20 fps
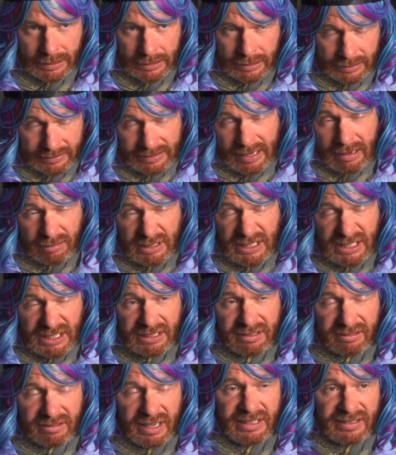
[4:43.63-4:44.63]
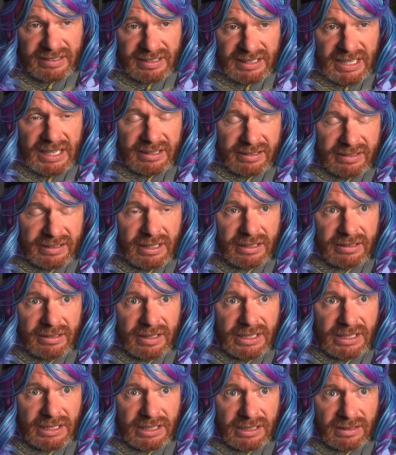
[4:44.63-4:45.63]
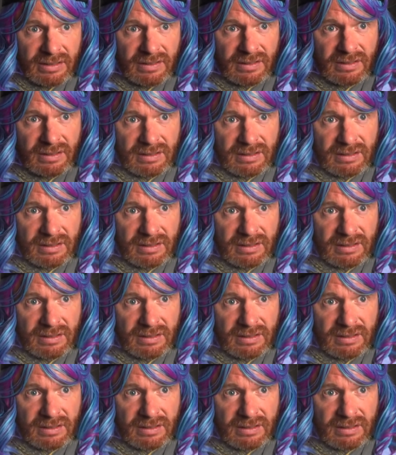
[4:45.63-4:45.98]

That's how we need to raise the next generation.